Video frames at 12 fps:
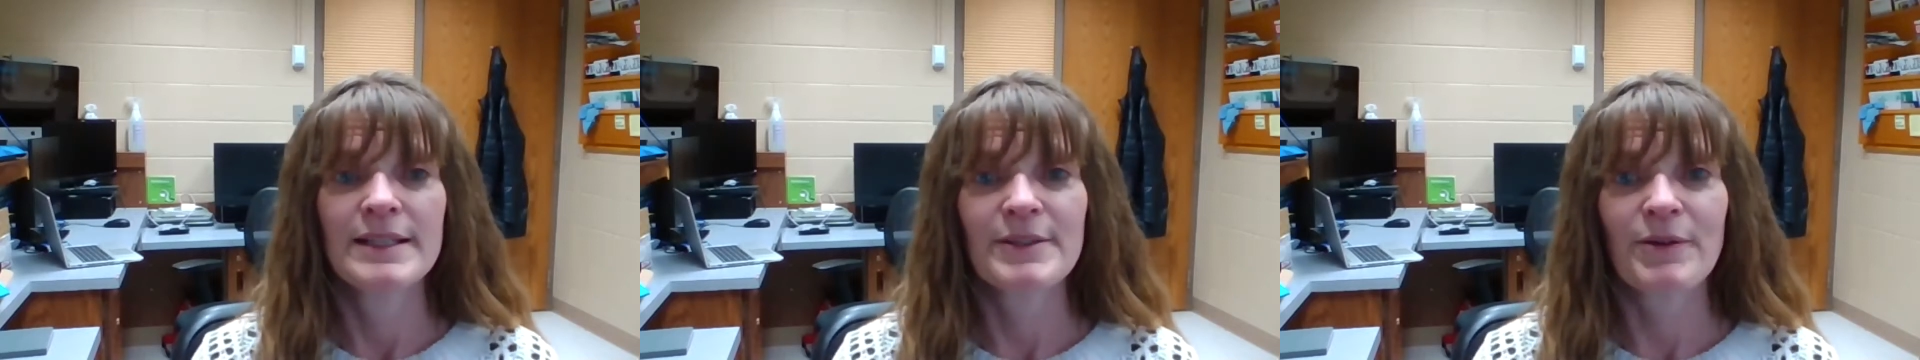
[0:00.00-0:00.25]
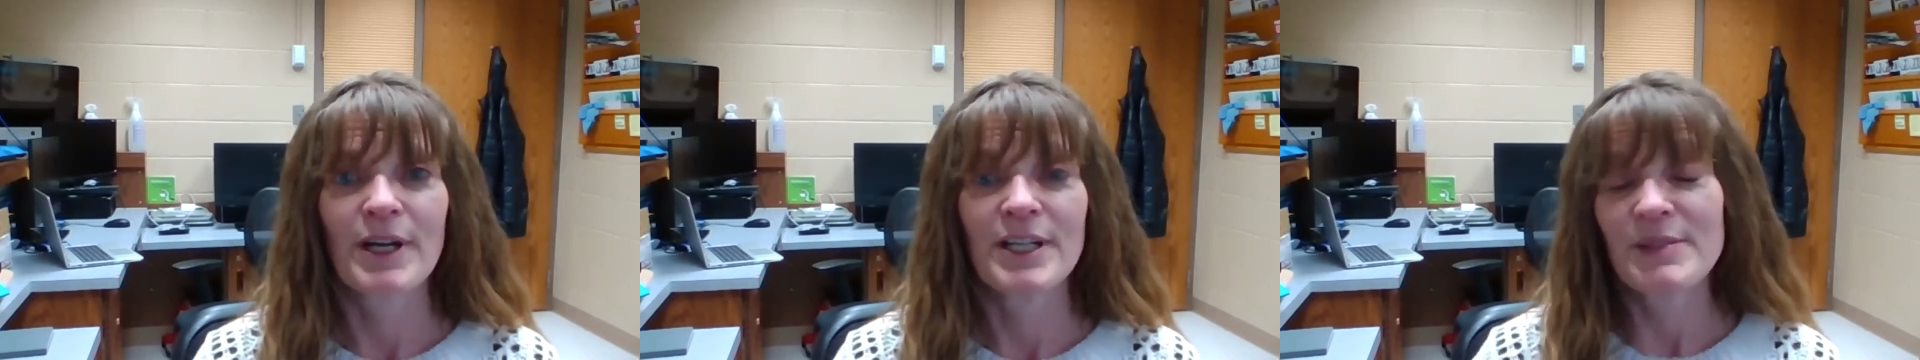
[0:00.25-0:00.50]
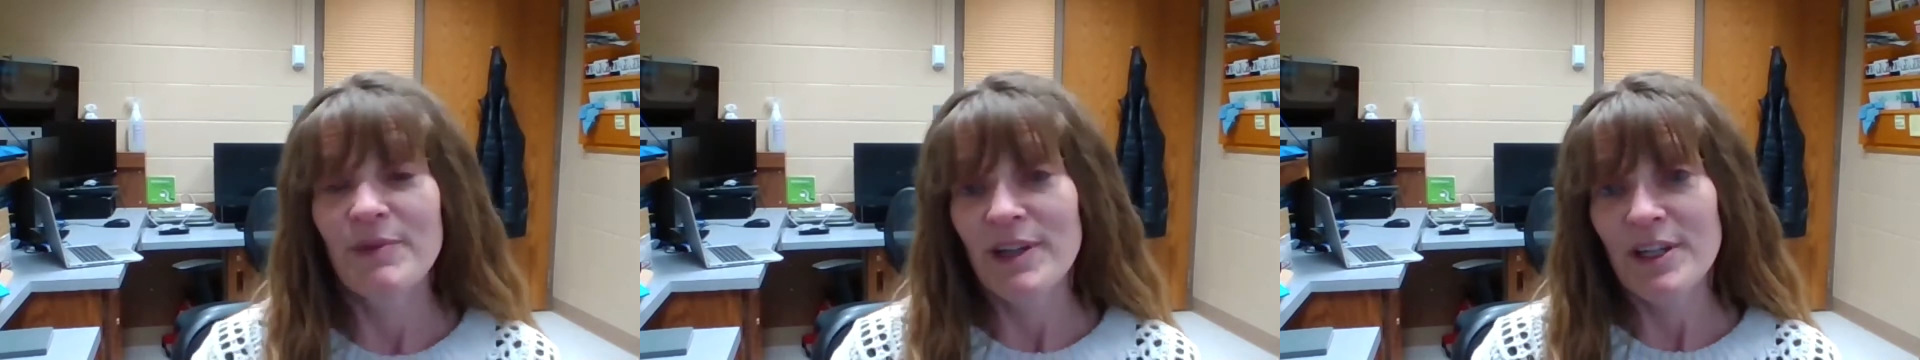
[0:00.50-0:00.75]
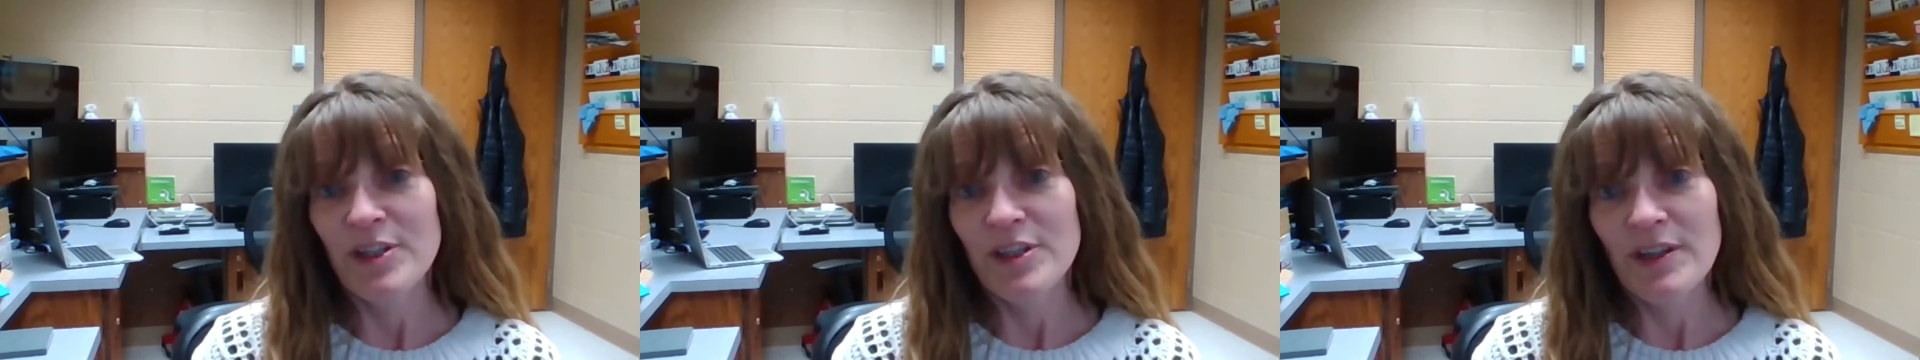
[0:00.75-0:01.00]
So I just
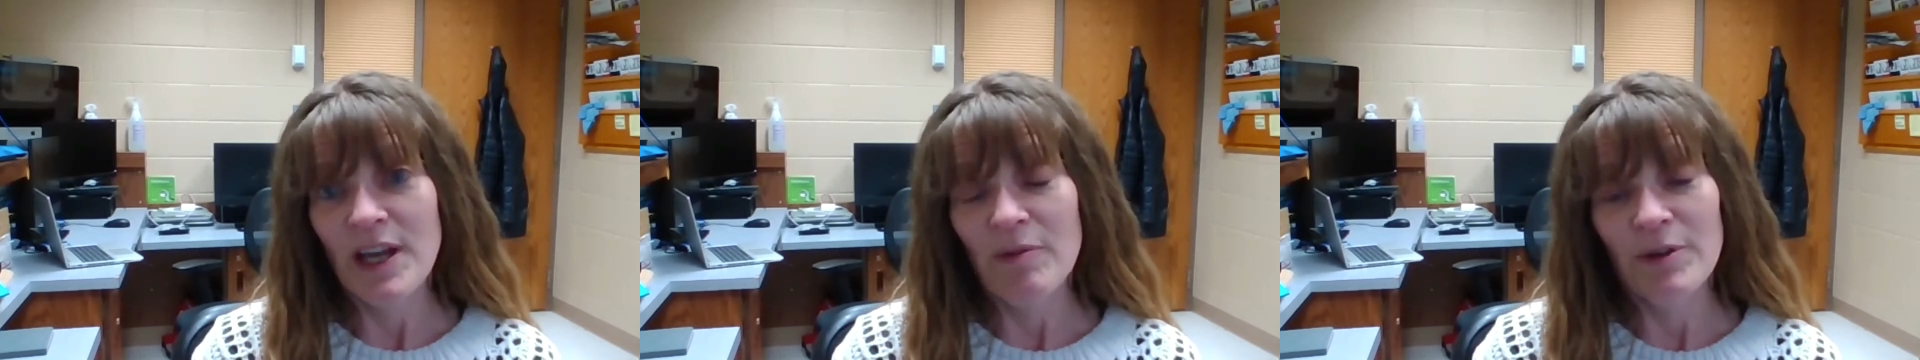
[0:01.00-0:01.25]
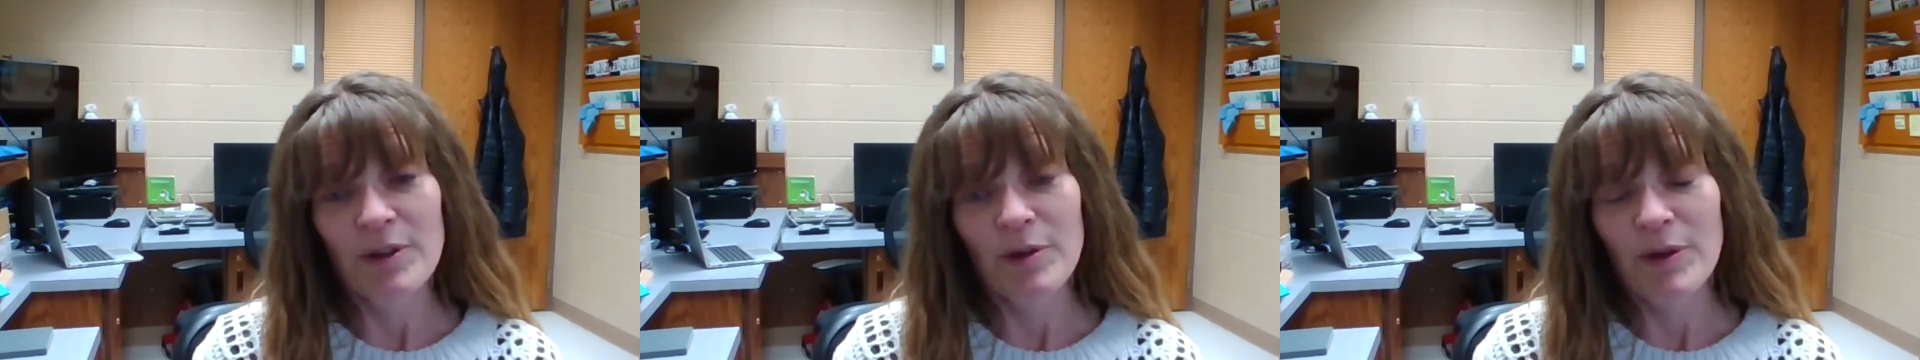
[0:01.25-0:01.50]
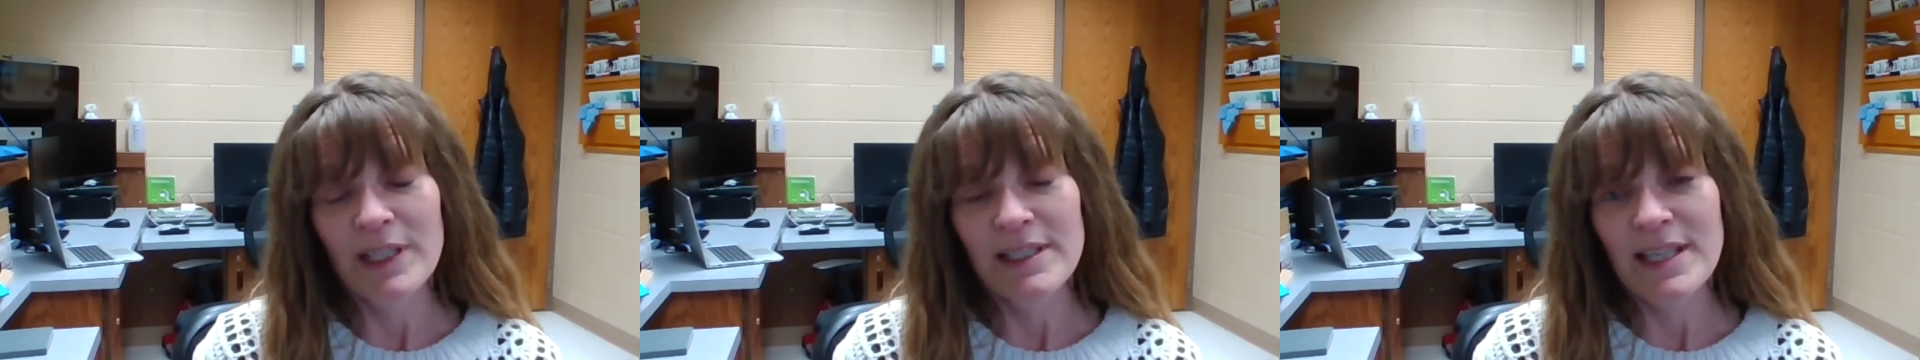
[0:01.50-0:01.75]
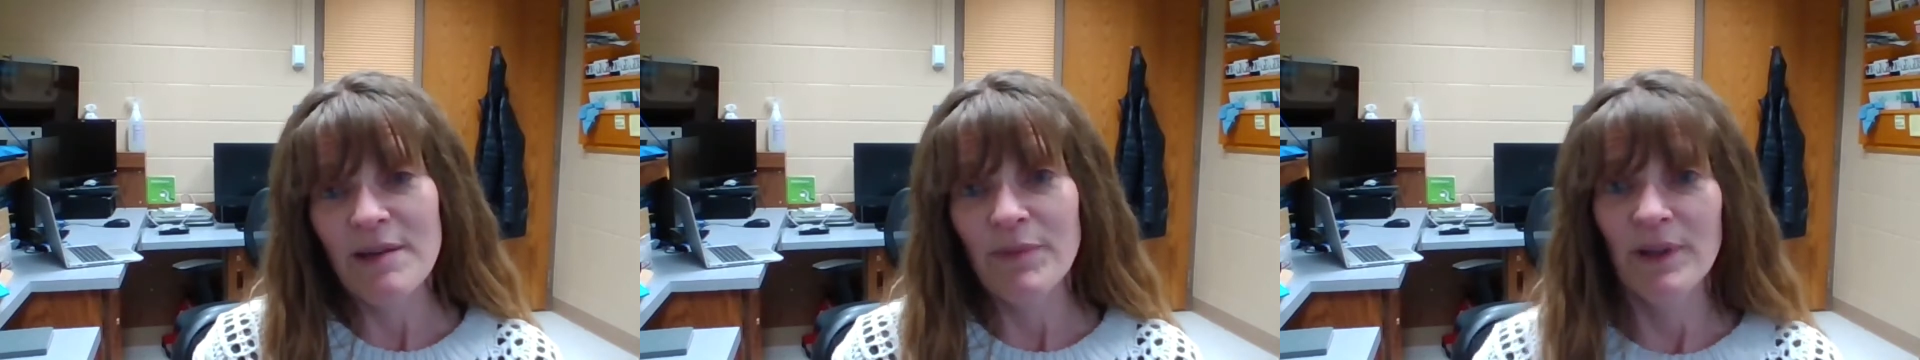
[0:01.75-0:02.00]
wanted to share that real quick
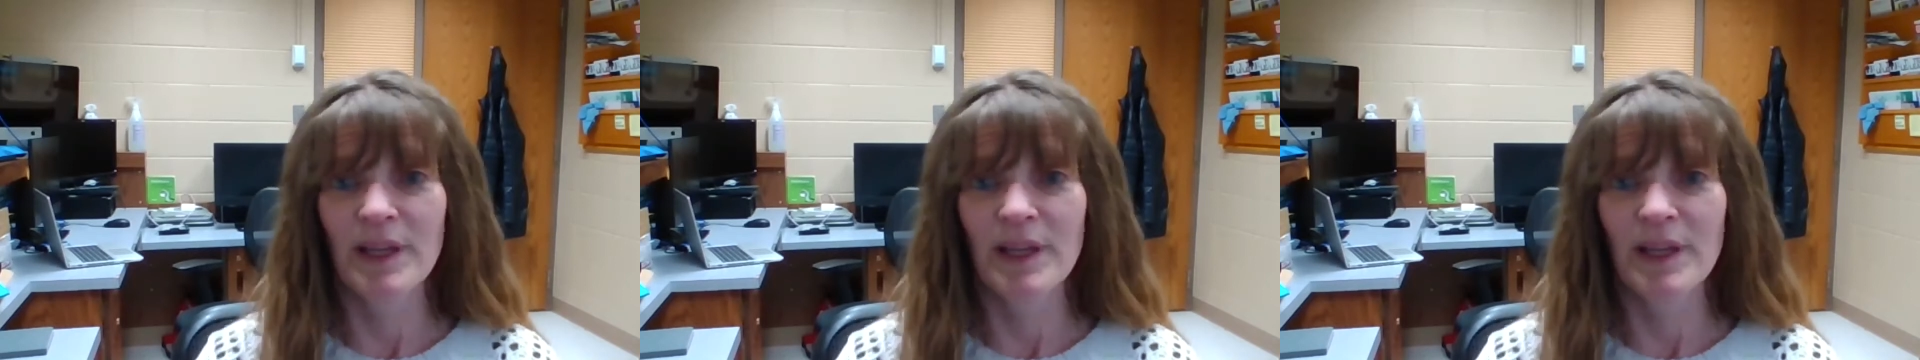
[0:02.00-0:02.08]
tip.